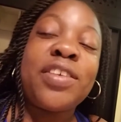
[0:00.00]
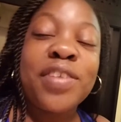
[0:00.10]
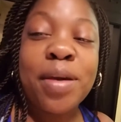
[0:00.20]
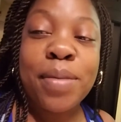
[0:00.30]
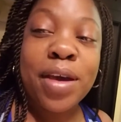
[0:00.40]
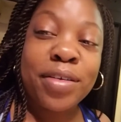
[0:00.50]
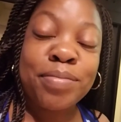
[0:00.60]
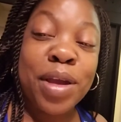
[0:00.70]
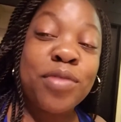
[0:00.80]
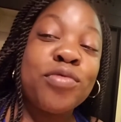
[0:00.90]
have come out.
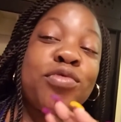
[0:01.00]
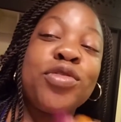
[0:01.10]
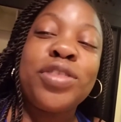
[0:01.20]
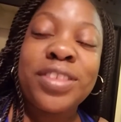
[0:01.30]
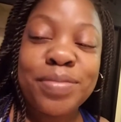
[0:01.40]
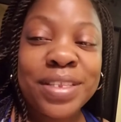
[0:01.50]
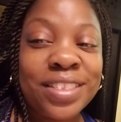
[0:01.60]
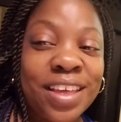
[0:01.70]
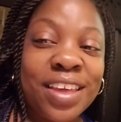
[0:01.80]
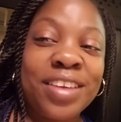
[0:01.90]
My roots, let me
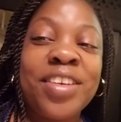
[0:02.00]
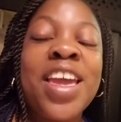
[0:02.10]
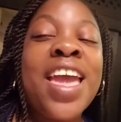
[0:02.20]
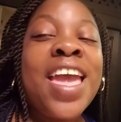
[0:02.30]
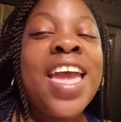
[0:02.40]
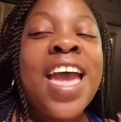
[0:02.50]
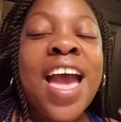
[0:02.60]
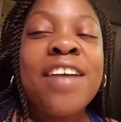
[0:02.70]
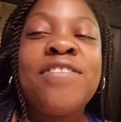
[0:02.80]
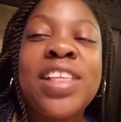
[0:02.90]
tell you.
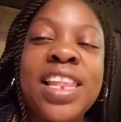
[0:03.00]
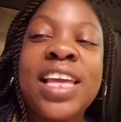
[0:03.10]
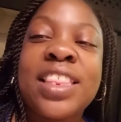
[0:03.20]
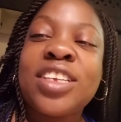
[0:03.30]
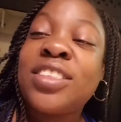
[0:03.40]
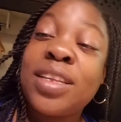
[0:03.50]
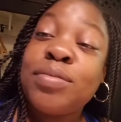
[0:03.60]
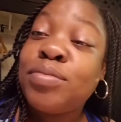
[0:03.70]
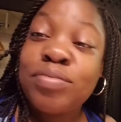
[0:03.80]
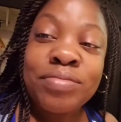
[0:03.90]
I feel like there's
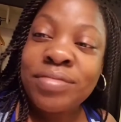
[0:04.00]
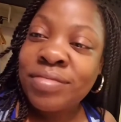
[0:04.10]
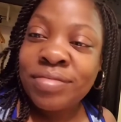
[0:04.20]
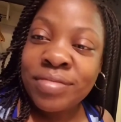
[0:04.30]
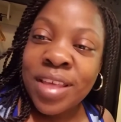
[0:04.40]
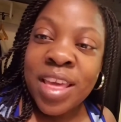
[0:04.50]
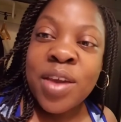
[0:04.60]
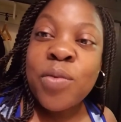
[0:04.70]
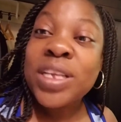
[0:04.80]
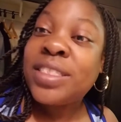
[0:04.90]
some
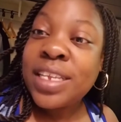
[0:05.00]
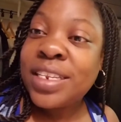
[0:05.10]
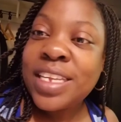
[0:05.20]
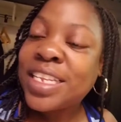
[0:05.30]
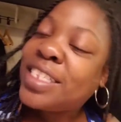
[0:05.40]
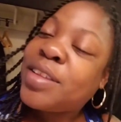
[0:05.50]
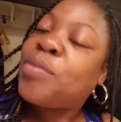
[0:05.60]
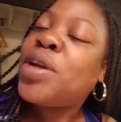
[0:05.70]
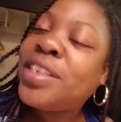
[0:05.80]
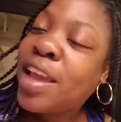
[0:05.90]
West Indian
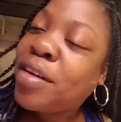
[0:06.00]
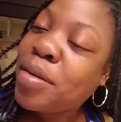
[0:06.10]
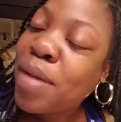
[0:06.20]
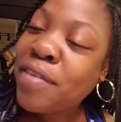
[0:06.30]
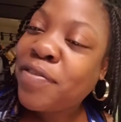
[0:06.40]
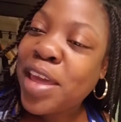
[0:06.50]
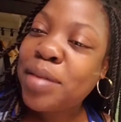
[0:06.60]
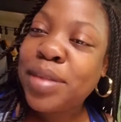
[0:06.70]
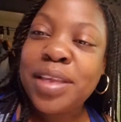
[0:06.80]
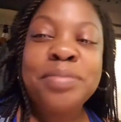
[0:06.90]
somewhere down in my
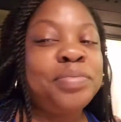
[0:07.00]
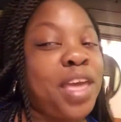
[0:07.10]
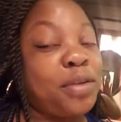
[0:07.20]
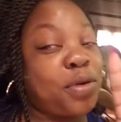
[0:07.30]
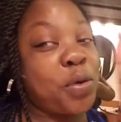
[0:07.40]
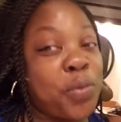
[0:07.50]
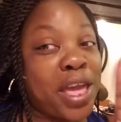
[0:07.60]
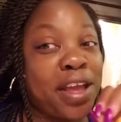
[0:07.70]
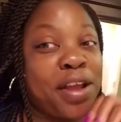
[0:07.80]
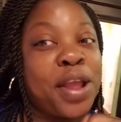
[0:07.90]
family. I don't know
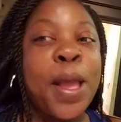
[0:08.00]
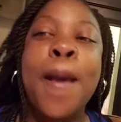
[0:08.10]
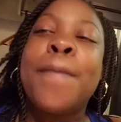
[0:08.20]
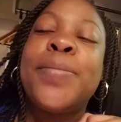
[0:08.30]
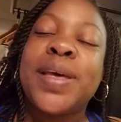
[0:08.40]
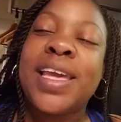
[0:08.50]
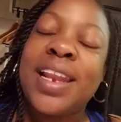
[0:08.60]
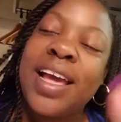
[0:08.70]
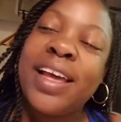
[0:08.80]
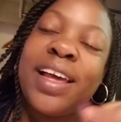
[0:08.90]
where, but
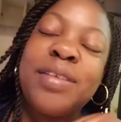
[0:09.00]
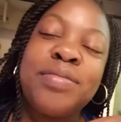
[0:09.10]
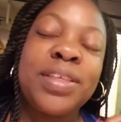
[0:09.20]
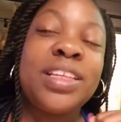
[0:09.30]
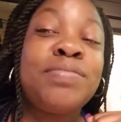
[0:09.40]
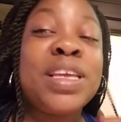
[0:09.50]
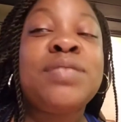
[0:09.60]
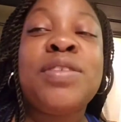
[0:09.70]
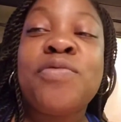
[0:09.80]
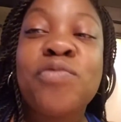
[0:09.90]
uh, it
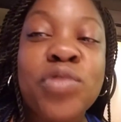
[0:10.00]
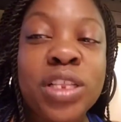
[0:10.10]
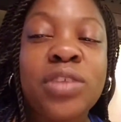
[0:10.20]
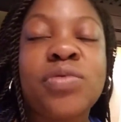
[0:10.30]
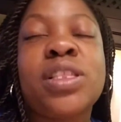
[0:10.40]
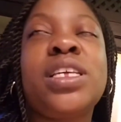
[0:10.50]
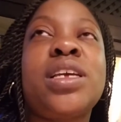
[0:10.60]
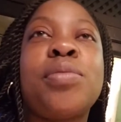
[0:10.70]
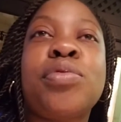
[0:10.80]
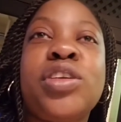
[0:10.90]
makes me really,
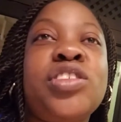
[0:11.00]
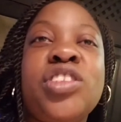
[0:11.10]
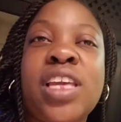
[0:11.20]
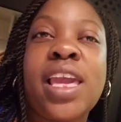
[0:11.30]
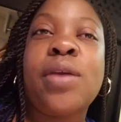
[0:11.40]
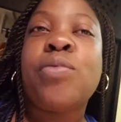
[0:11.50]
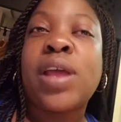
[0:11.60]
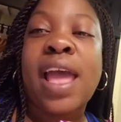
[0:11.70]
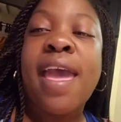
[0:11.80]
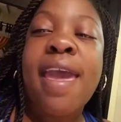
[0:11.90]
really appreciate
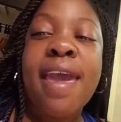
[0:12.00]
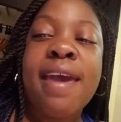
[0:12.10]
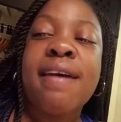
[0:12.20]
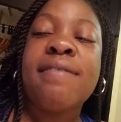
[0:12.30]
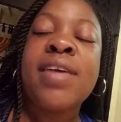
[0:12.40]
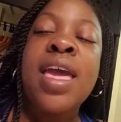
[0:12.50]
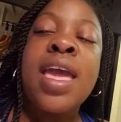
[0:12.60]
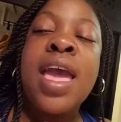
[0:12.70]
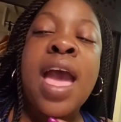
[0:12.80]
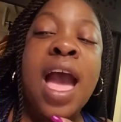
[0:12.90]
what I have.
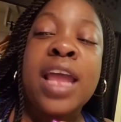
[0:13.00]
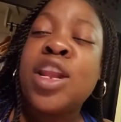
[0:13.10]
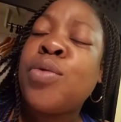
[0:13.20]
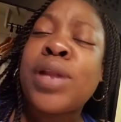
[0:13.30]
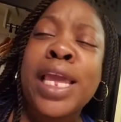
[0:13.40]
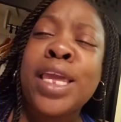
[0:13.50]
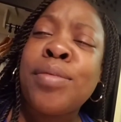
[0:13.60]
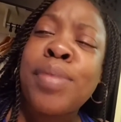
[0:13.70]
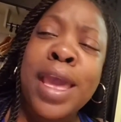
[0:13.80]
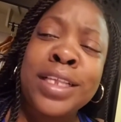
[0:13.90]
I know when I
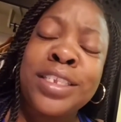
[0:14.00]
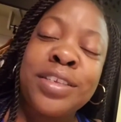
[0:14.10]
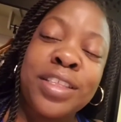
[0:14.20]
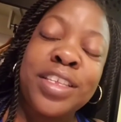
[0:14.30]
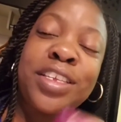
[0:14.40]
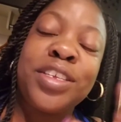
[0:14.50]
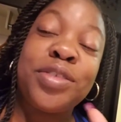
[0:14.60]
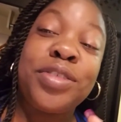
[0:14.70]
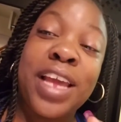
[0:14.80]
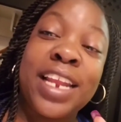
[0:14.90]
get back to the
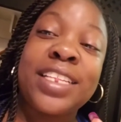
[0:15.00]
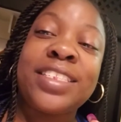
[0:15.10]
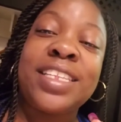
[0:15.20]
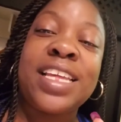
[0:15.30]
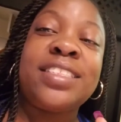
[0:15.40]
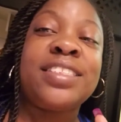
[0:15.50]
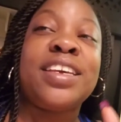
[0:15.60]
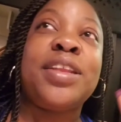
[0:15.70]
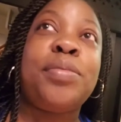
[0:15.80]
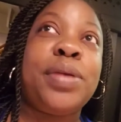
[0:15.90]
United States, it's
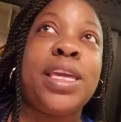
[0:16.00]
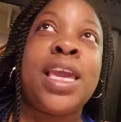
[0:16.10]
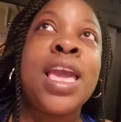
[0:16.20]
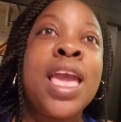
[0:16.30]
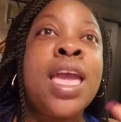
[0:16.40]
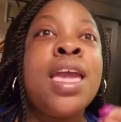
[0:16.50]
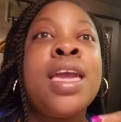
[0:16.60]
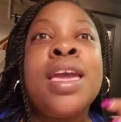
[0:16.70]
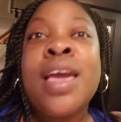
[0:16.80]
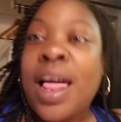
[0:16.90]
going to be
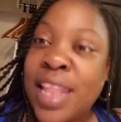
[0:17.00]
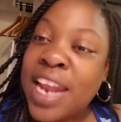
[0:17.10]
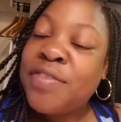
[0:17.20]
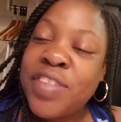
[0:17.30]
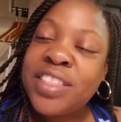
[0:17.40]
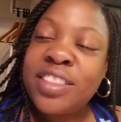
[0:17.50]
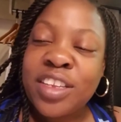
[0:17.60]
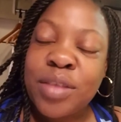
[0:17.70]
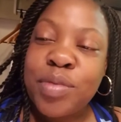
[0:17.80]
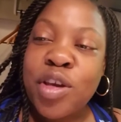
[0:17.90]
a lot of things is
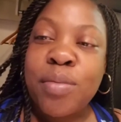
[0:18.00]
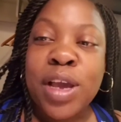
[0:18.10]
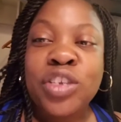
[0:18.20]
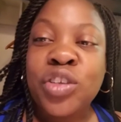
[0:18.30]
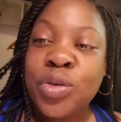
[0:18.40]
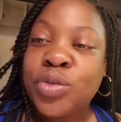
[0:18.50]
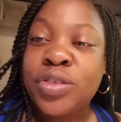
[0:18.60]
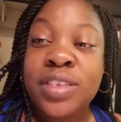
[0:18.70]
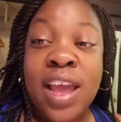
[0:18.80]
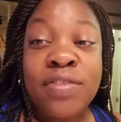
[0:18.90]
going to be on my
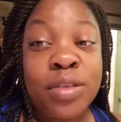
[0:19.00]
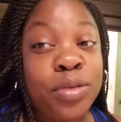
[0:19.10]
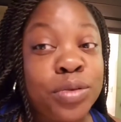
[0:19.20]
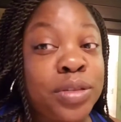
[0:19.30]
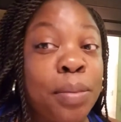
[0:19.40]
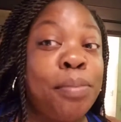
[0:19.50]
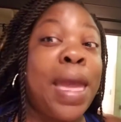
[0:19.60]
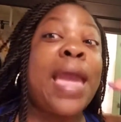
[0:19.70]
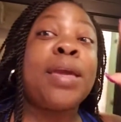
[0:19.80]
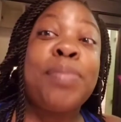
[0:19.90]
shoulders. I have to do some
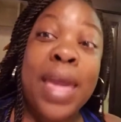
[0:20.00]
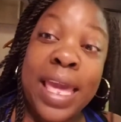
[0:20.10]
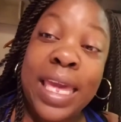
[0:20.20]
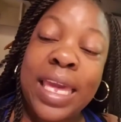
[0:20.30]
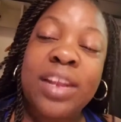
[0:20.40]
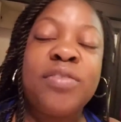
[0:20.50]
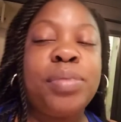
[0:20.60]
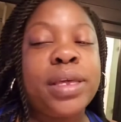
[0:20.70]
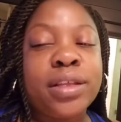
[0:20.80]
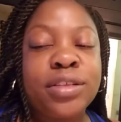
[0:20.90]
back paying of
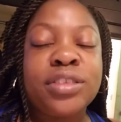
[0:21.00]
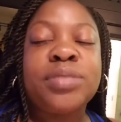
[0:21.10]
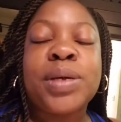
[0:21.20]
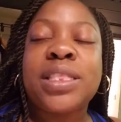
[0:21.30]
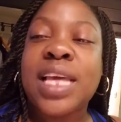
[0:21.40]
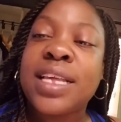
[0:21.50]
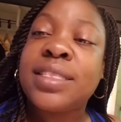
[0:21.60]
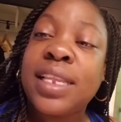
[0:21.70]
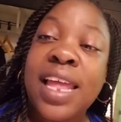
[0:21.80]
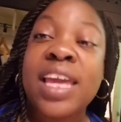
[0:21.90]
bills, but that's
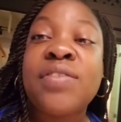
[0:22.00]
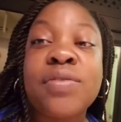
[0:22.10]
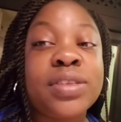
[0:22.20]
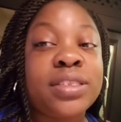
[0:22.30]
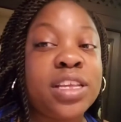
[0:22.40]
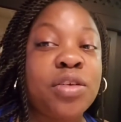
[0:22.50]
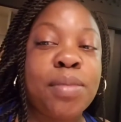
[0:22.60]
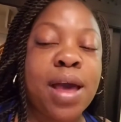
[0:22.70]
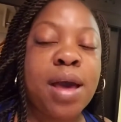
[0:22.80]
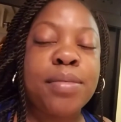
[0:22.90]
the life of a single
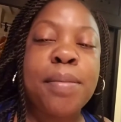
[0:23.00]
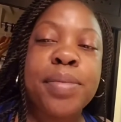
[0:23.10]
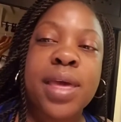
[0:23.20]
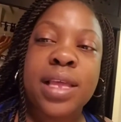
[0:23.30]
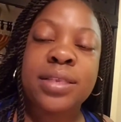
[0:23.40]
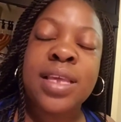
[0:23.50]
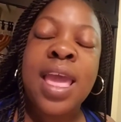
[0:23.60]
mom. But